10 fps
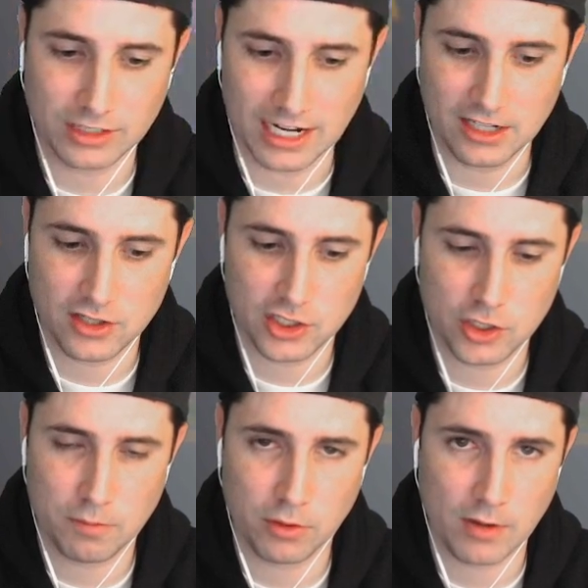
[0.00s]
It is a
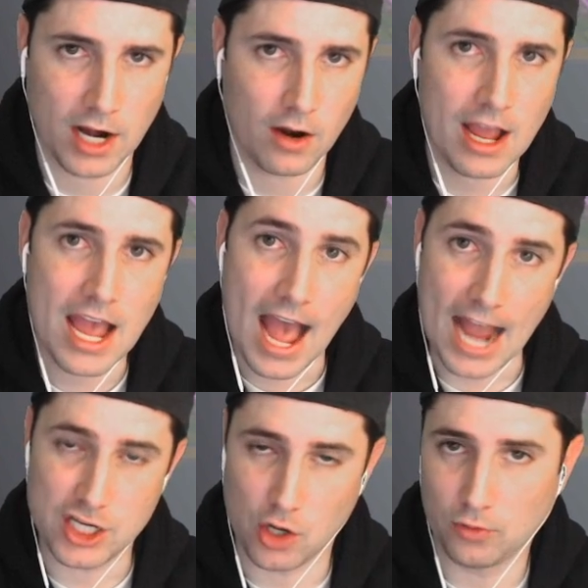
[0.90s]
super rare. I
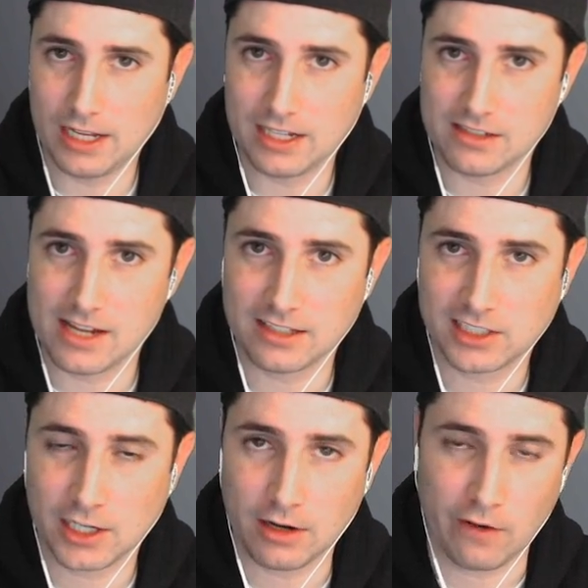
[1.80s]
don't think it's
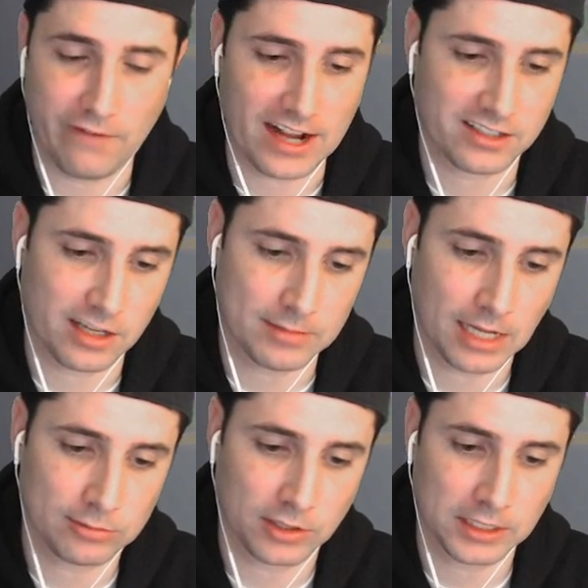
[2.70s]
necessary. In fact,
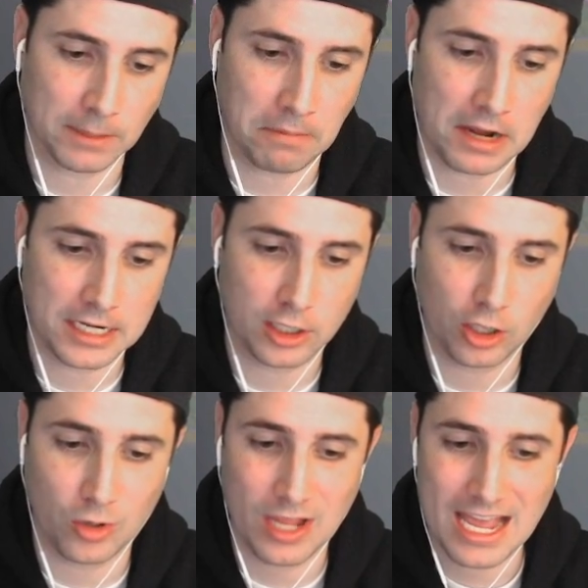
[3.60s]
sometimes I'll get the Pine
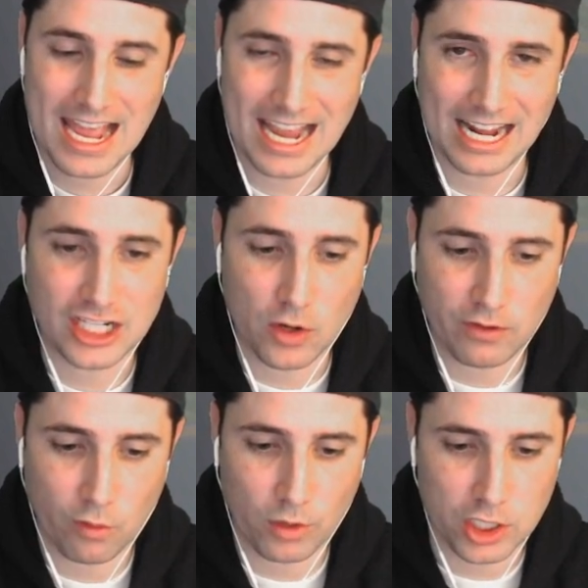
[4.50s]
Clone and I don't
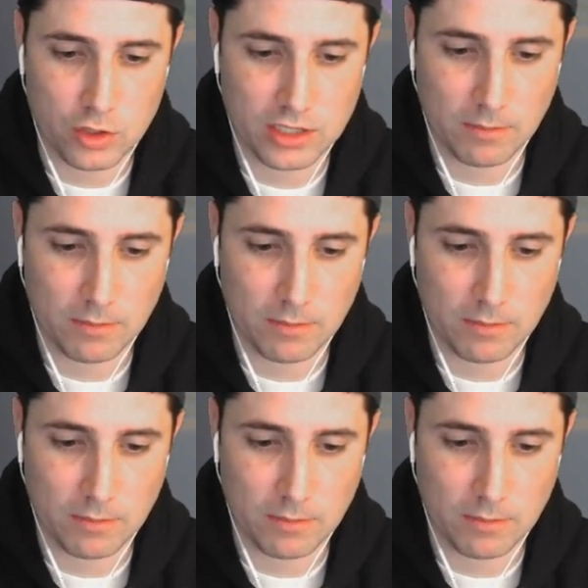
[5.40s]
even want to use it